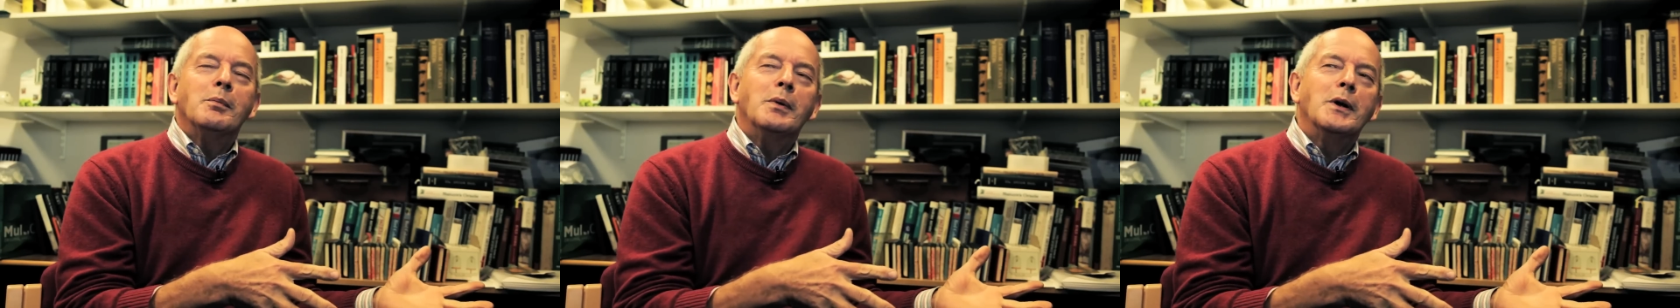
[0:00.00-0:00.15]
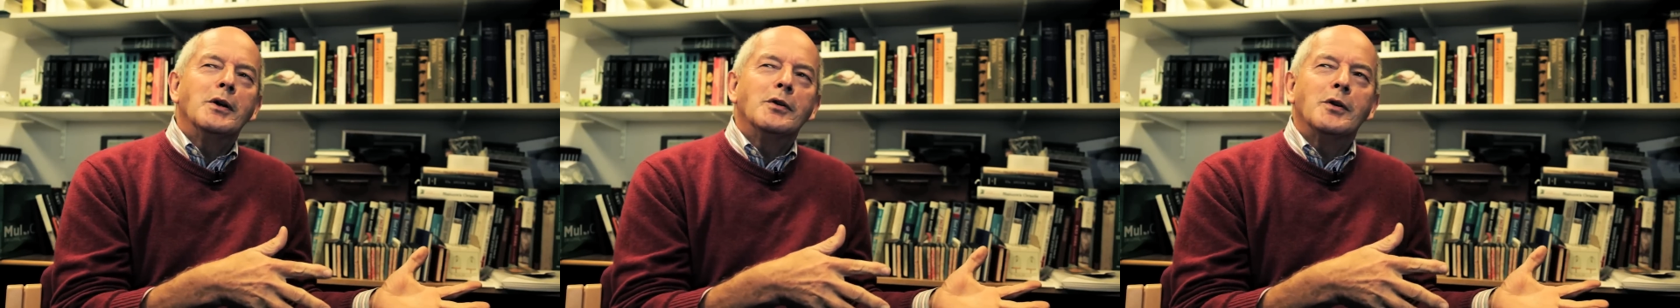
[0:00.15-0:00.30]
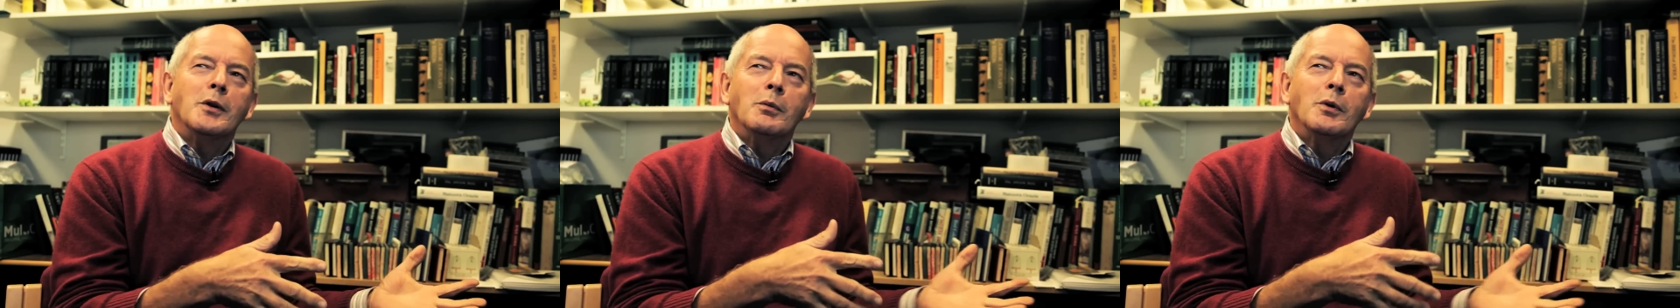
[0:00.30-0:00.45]

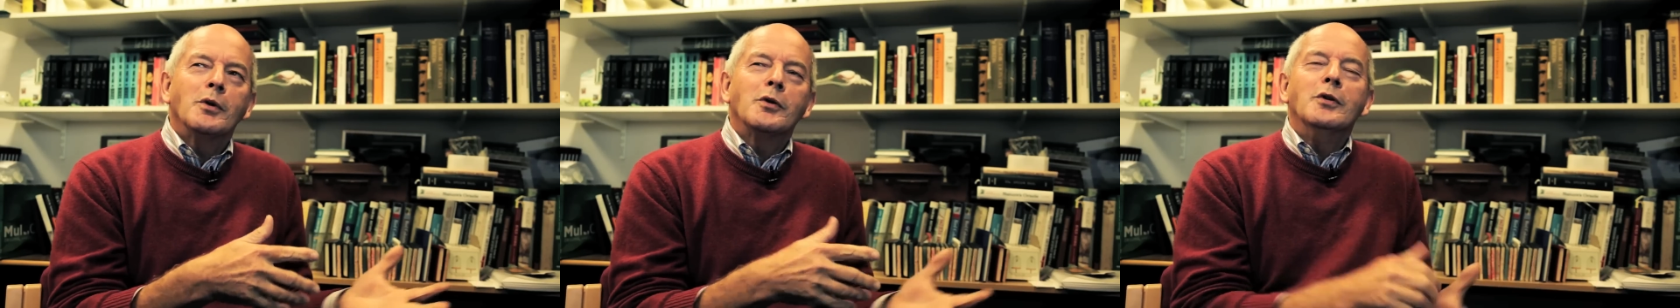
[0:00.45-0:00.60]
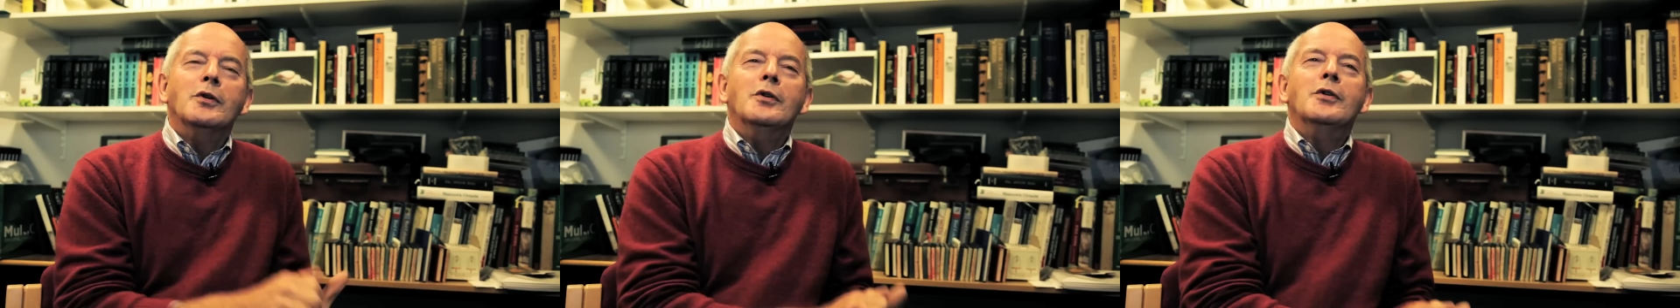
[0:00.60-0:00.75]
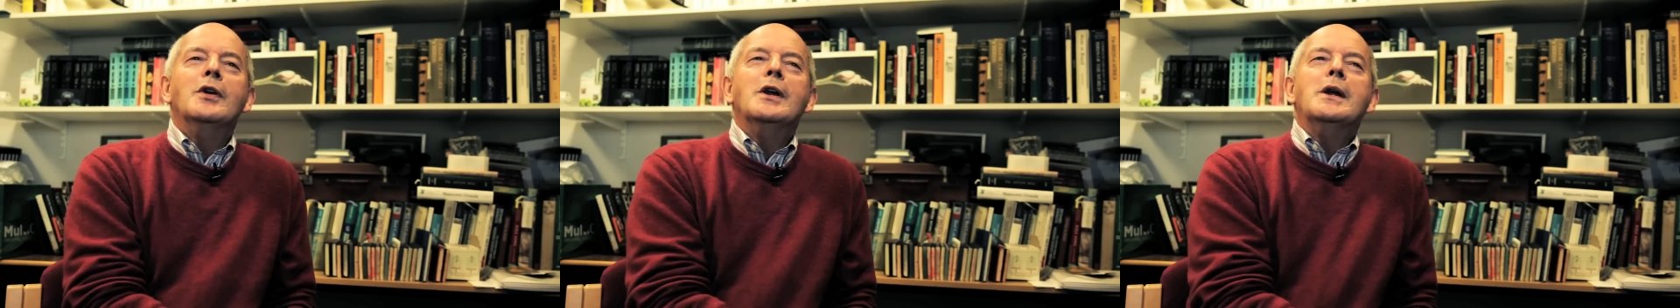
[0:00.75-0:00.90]
because it
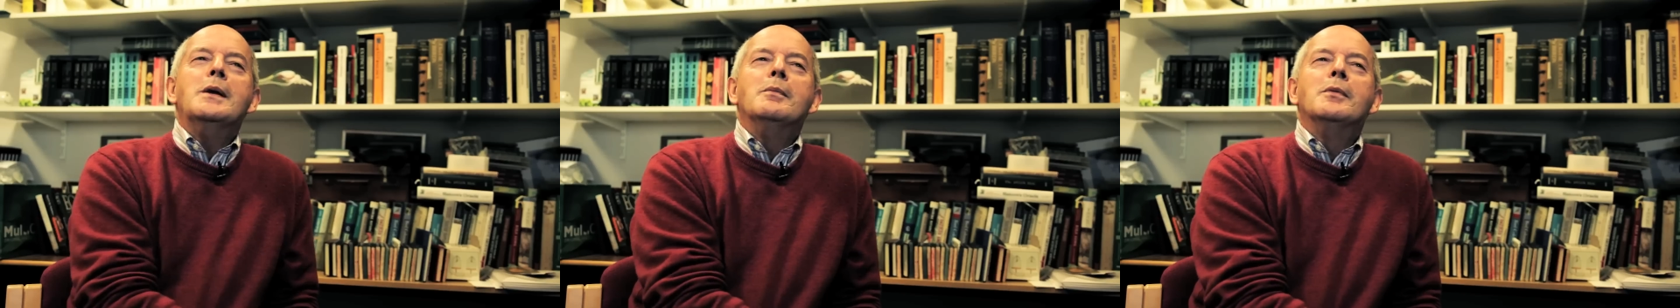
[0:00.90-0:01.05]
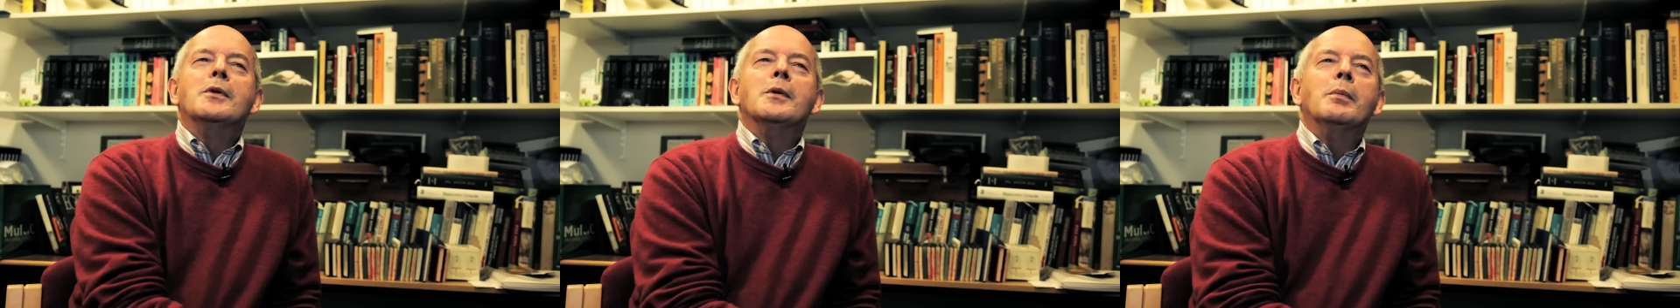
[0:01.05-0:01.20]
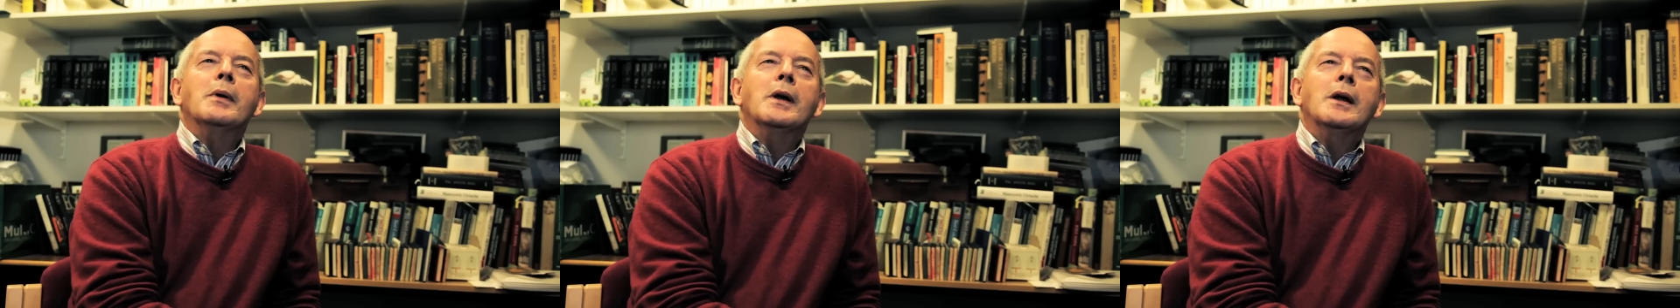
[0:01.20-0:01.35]
wasn't deemed
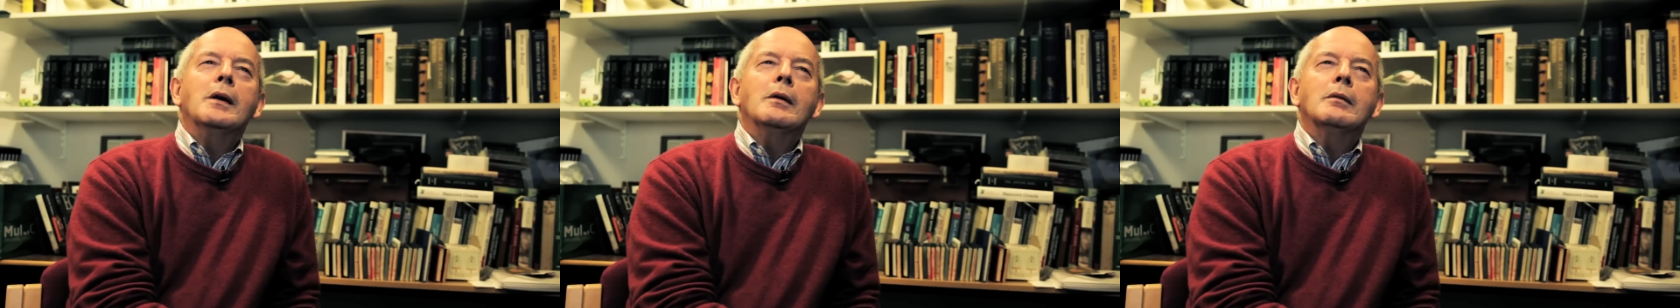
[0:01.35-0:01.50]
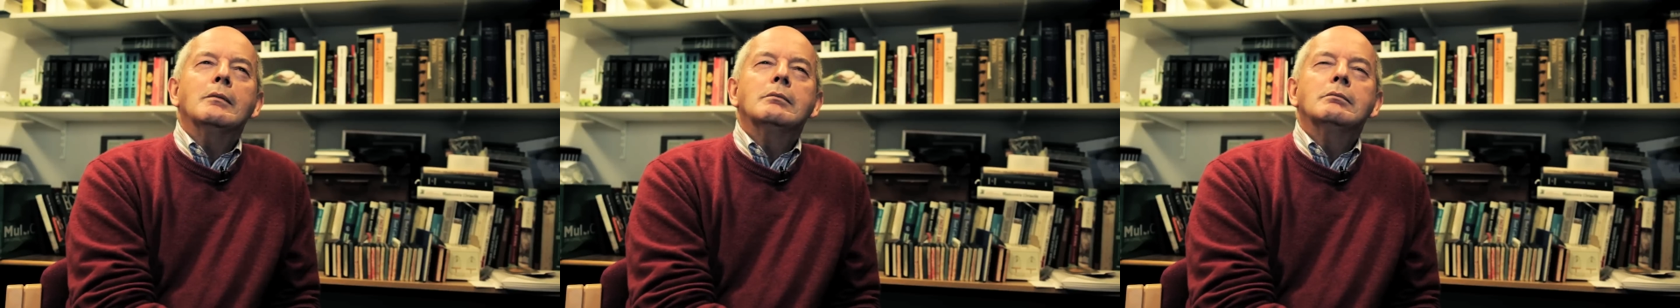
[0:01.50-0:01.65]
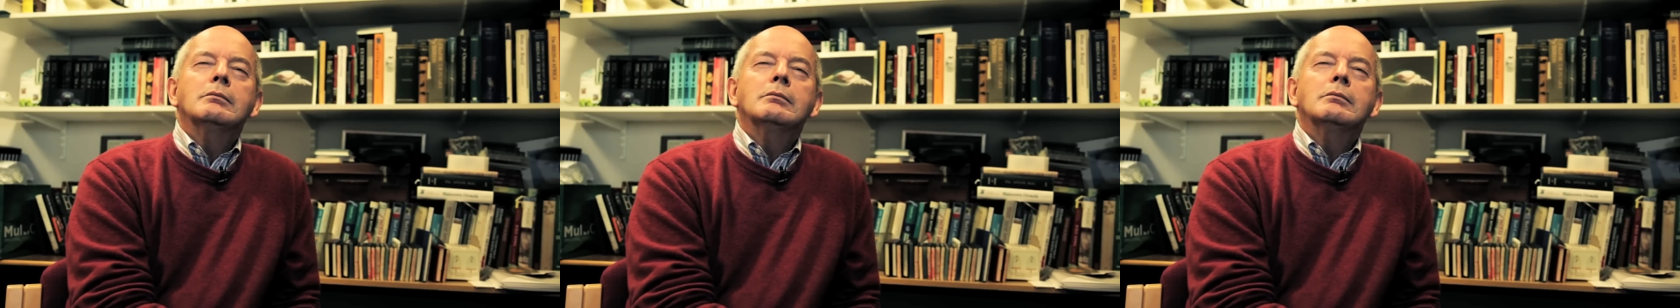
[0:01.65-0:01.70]
to be